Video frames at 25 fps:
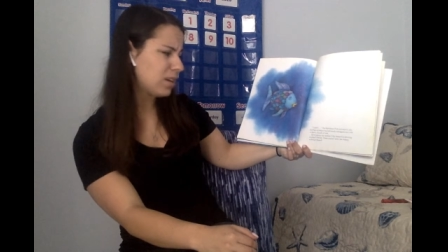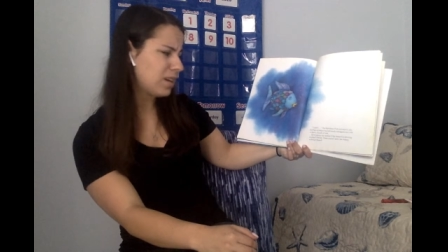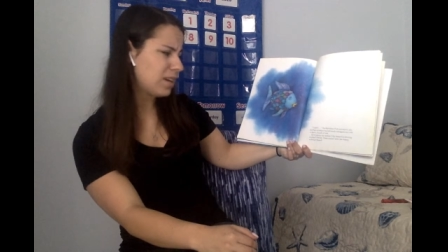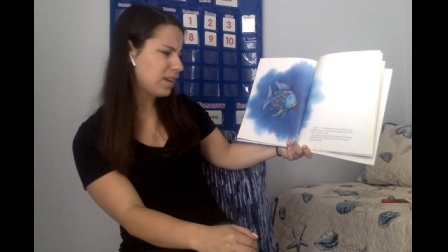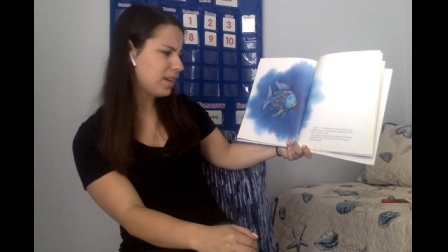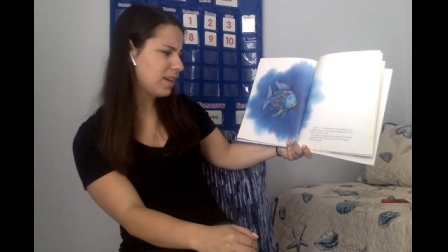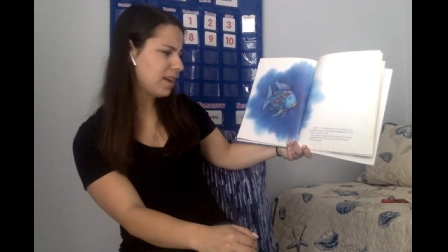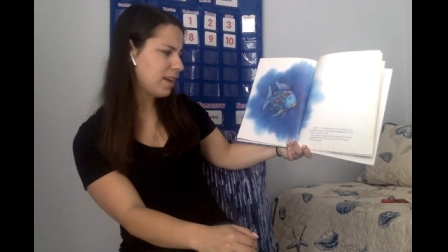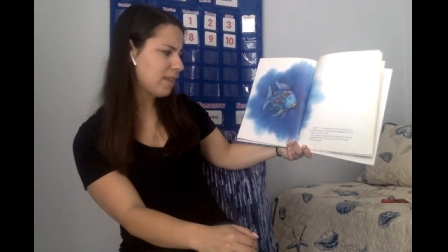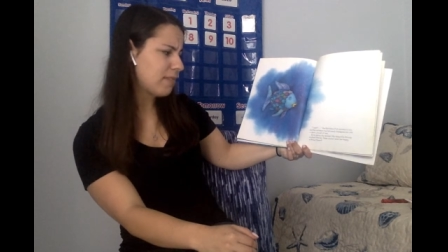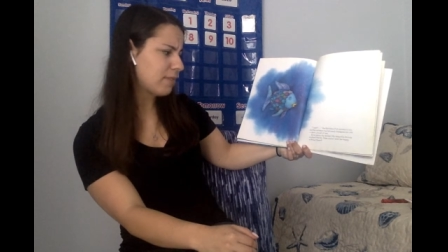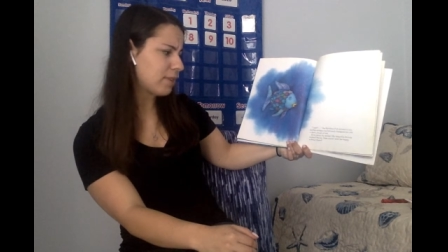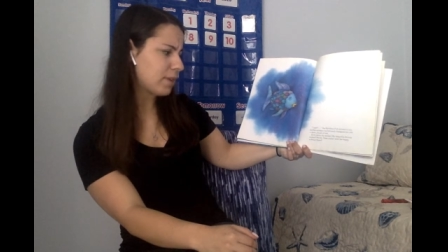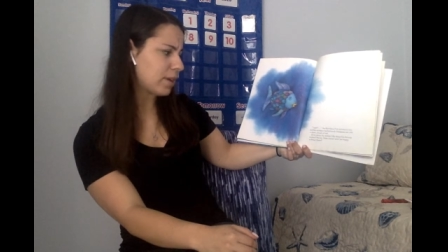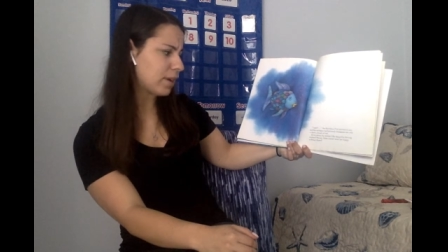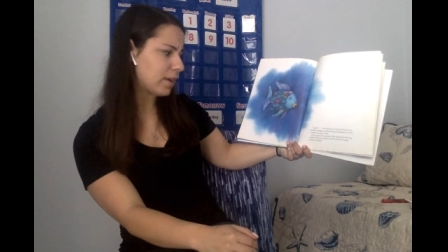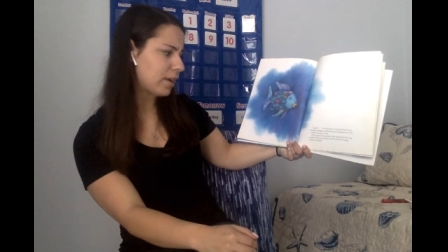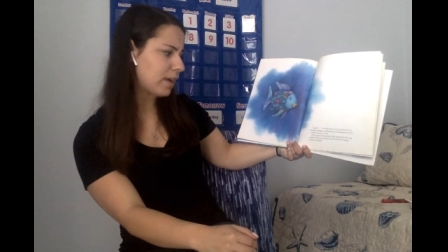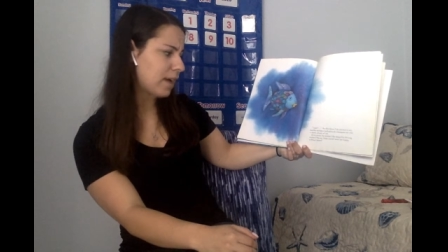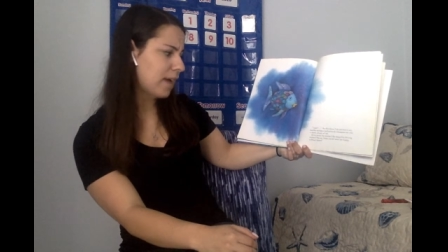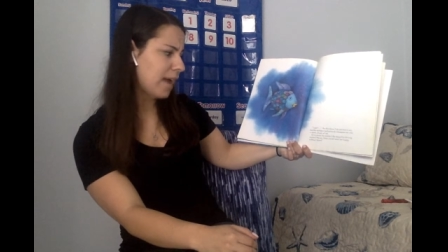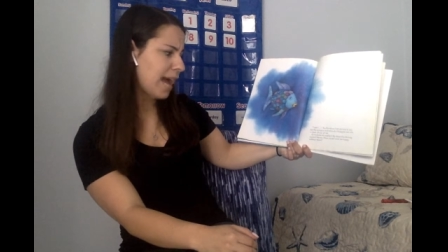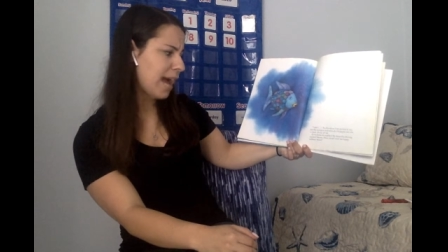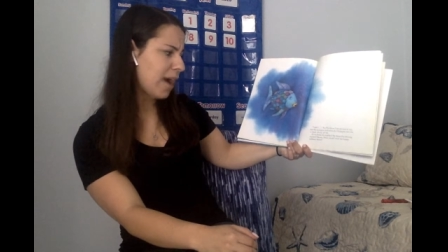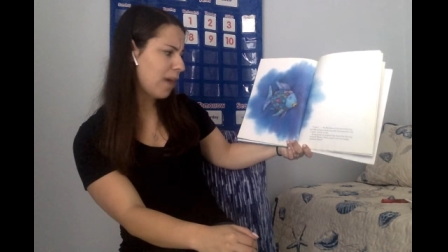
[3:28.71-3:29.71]
Never,
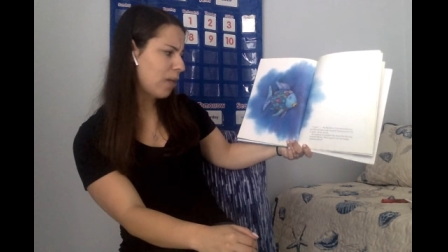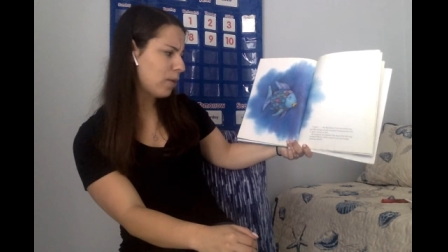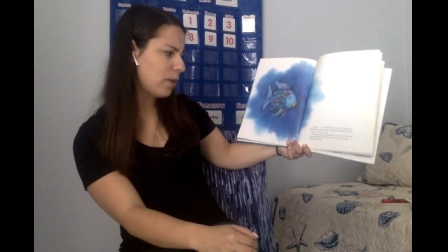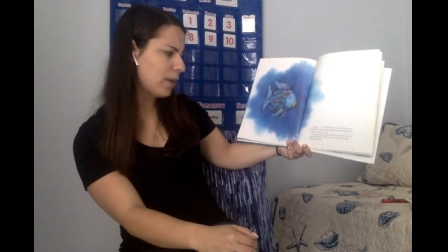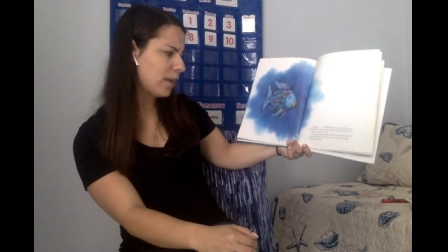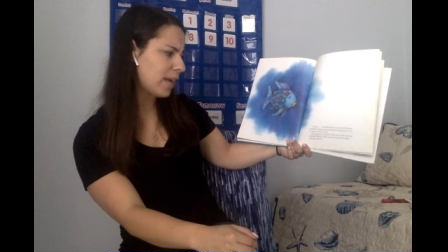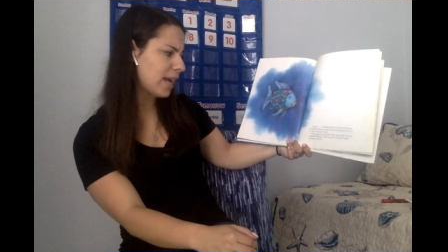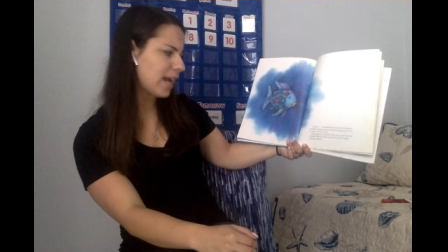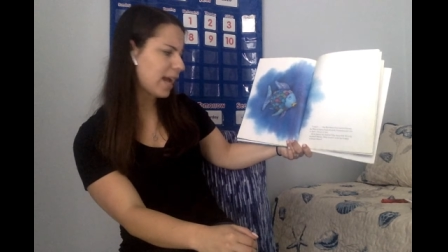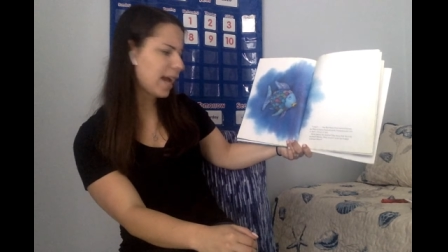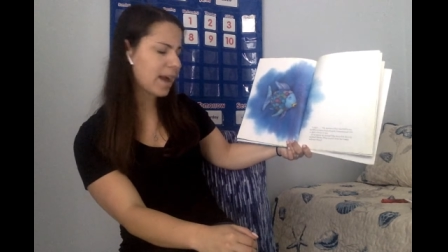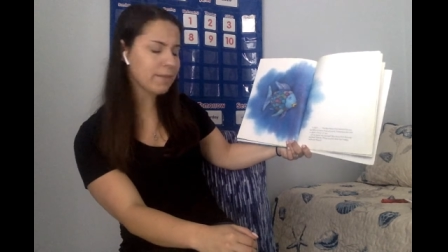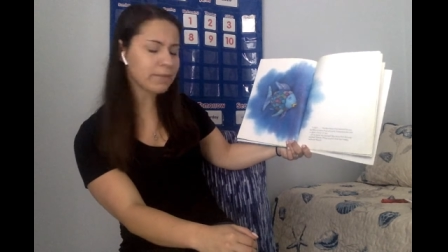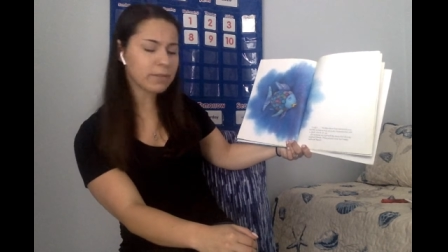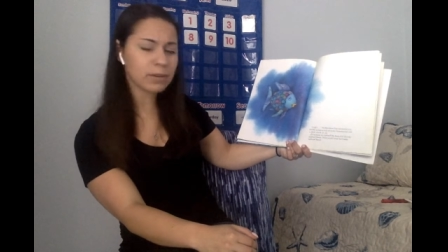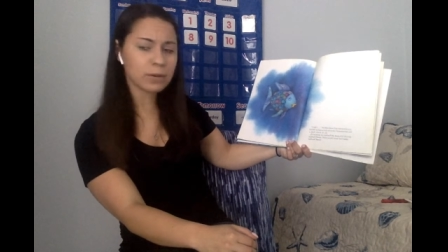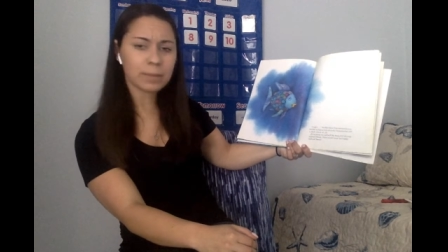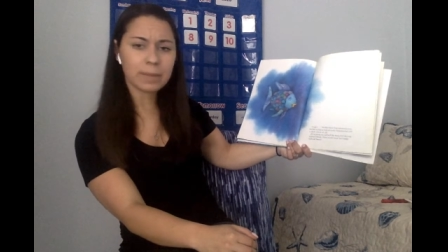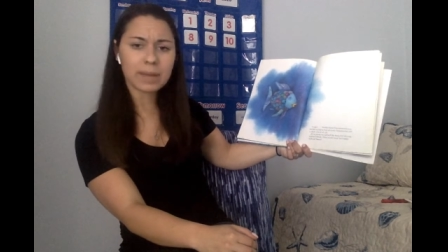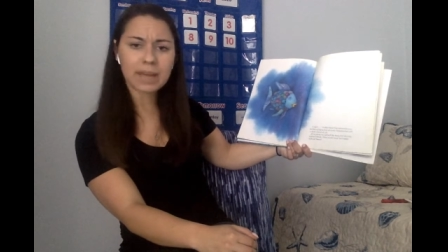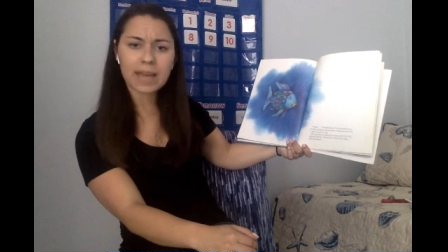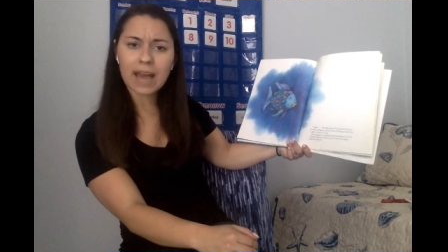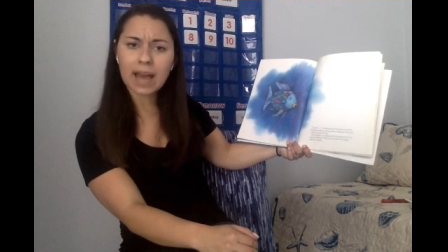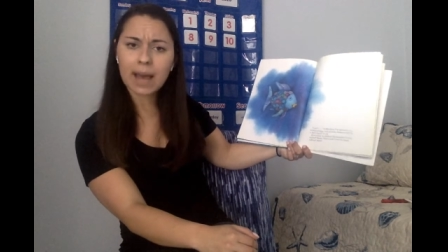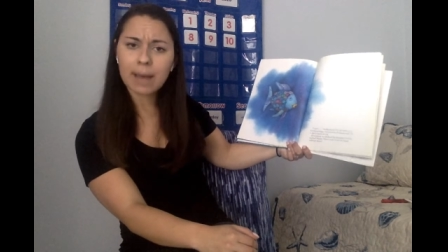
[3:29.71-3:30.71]
how could I ever
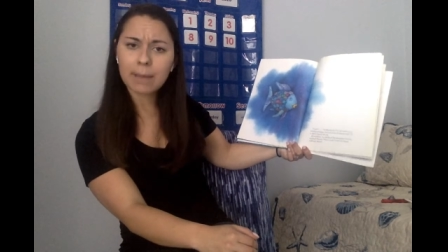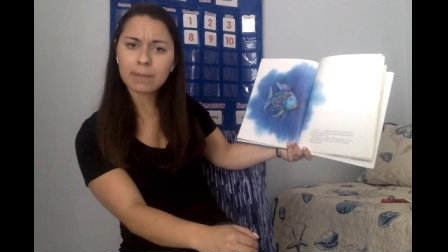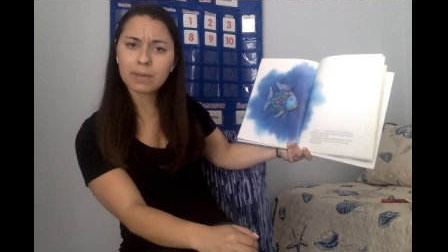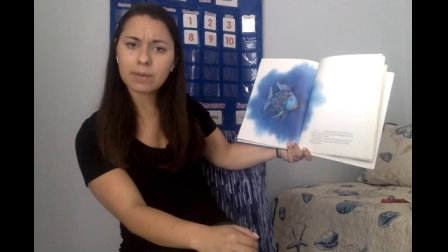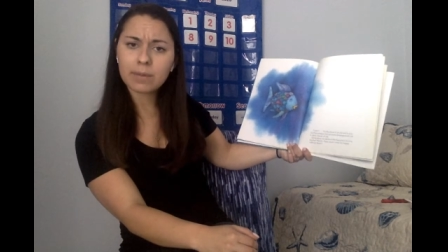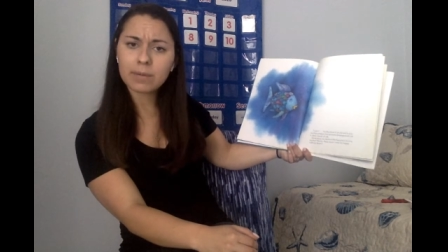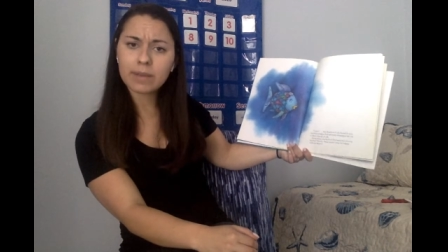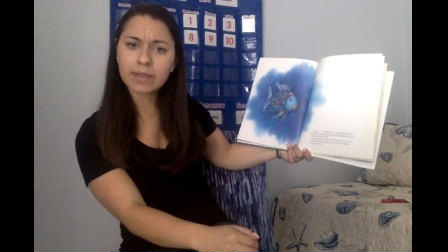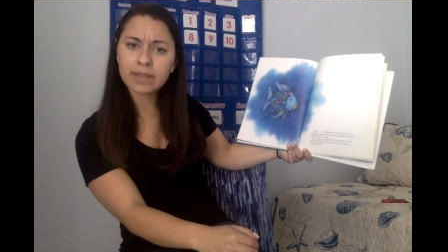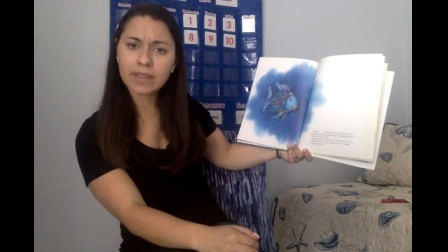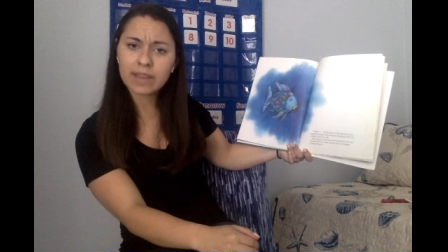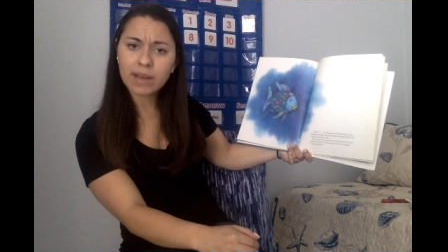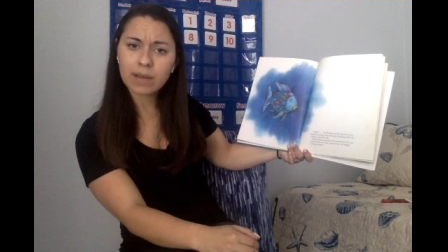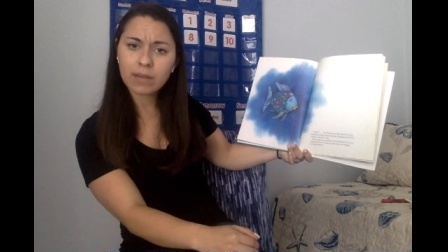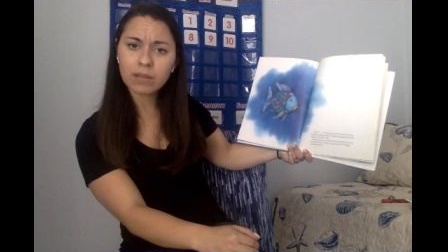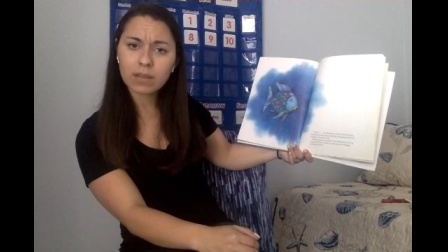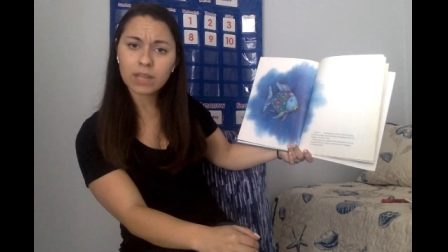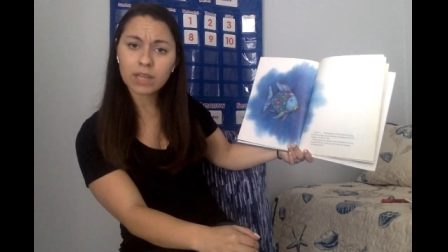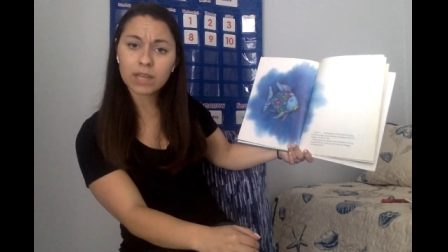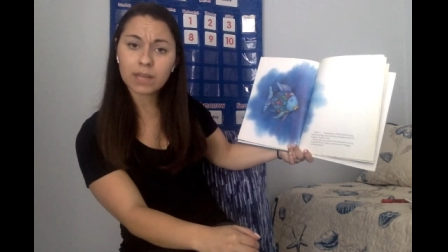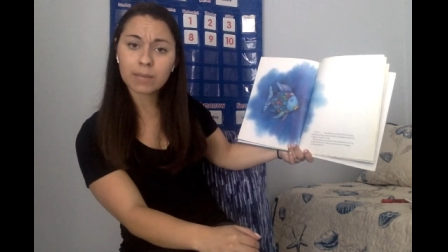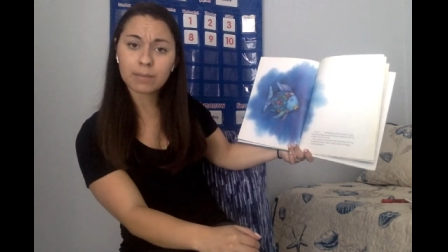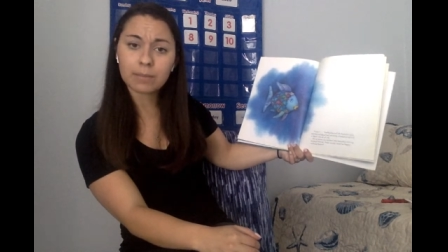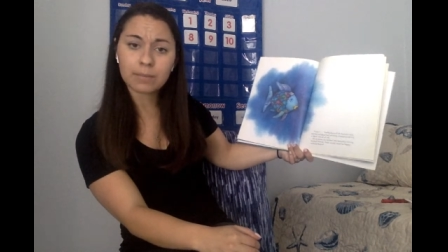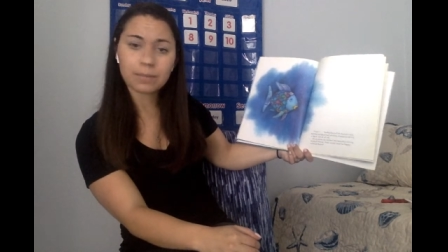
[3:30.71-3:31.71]
be happy without
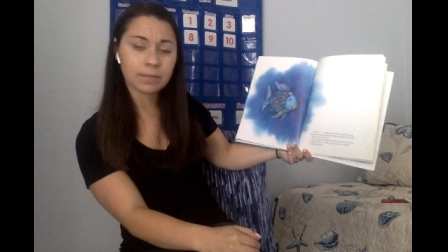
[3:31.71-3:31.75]
them?